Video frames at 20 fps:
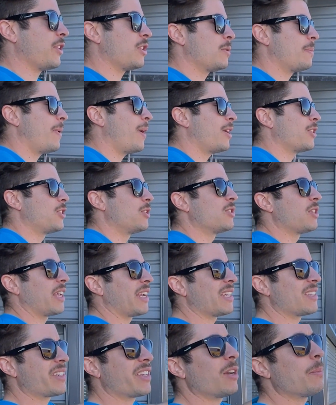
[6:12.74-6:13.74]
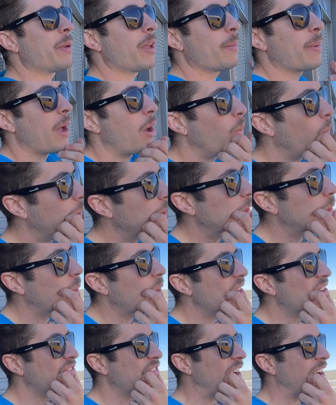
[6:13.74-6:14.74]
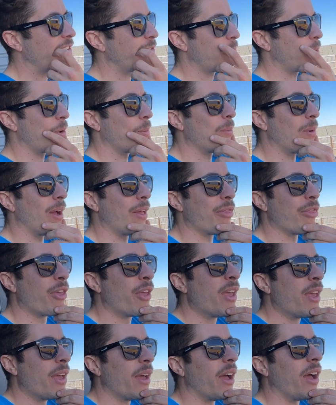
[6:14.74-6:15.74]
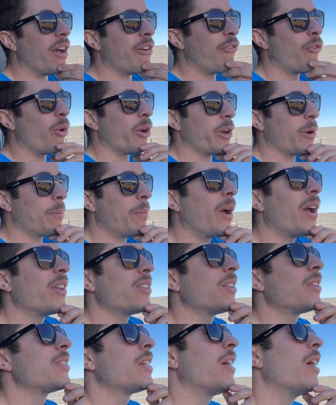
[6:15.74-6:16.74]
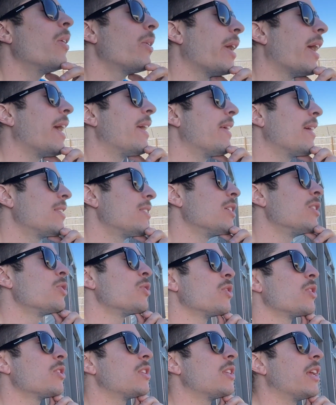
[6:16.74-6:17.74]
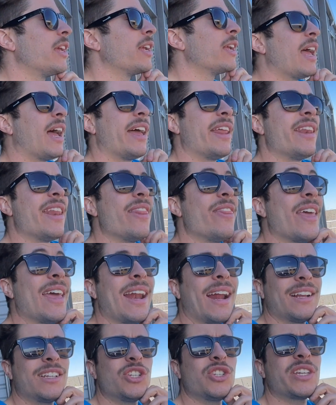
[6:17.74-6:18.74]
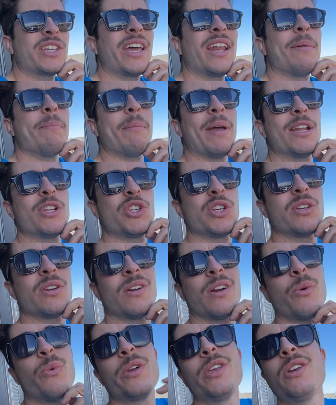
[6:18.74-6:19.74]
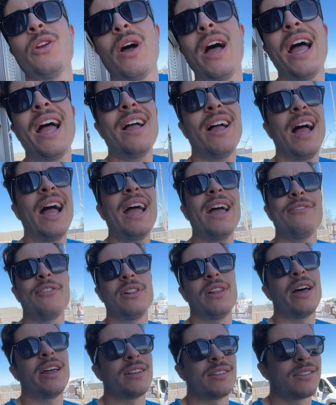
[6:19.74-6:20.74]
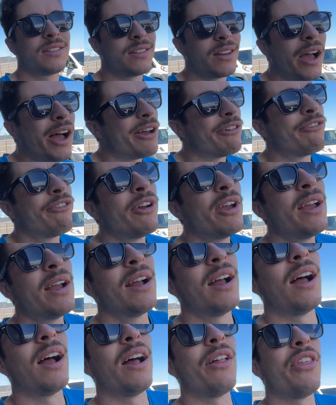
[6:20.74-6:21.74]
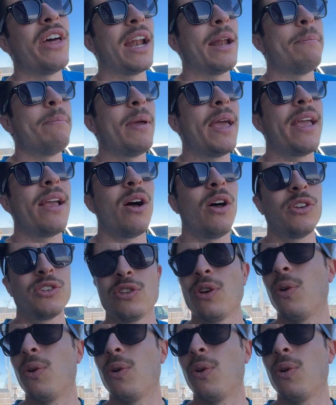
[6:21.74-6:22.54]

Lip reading: spot, she's like, it's gonna be about $125 per month for your bus. I was like, okay, that's interesting. And then I just kind of mentioned to her, well, you know, I have a lot of stuff that I may also